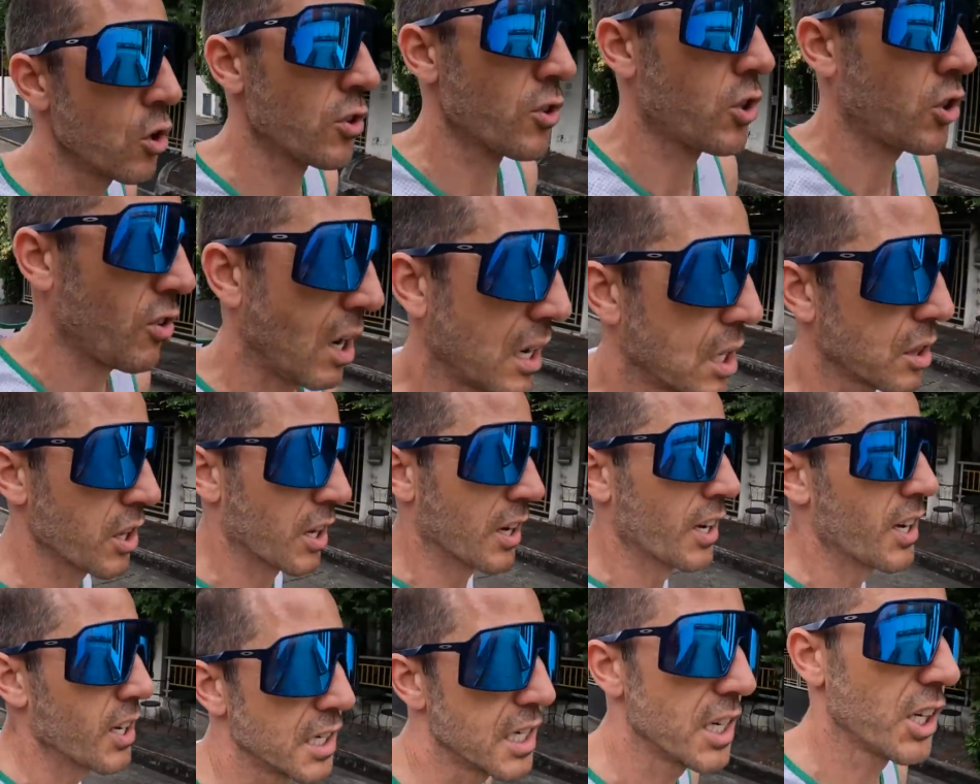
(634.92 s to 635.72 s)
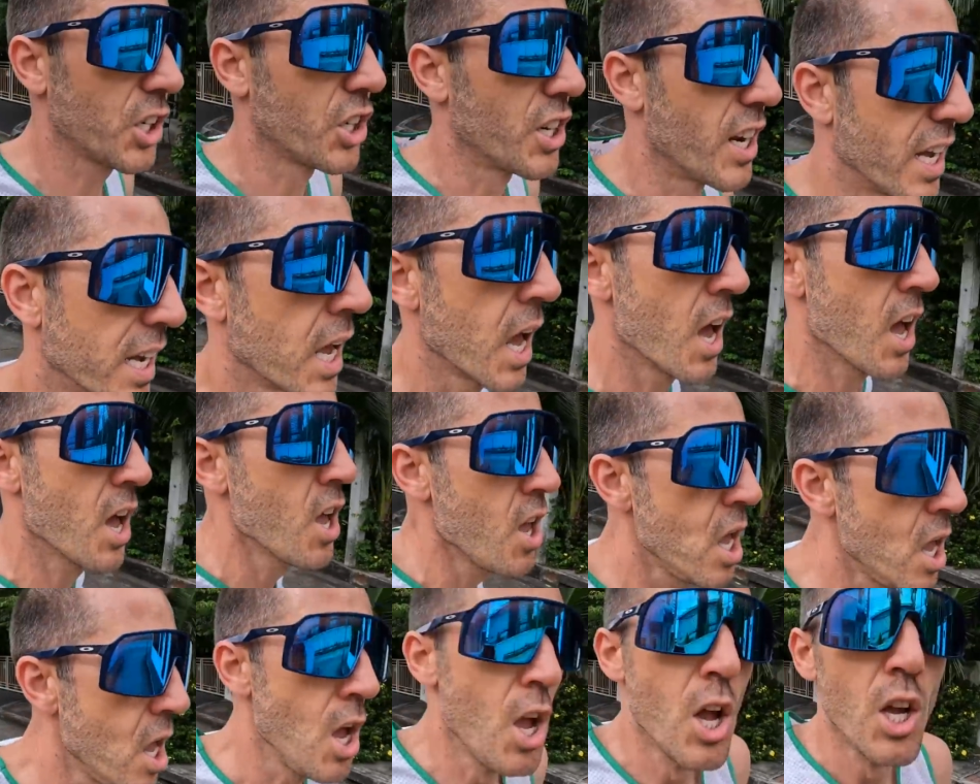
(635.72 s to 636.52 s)
on strength and conditioning
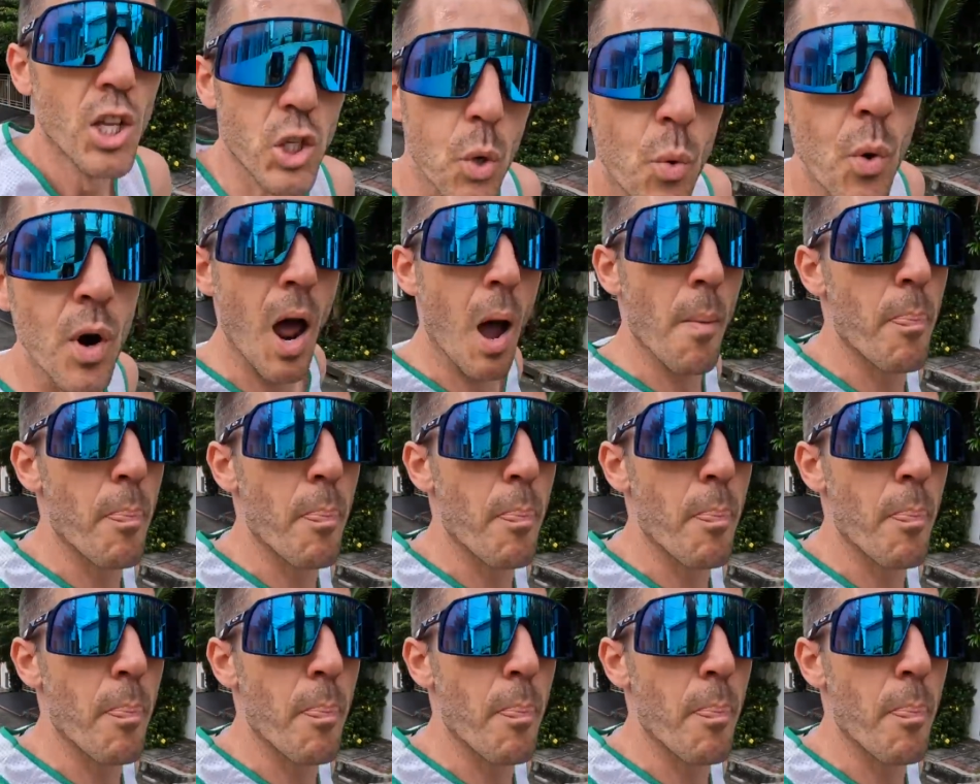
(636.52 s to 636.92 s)
to an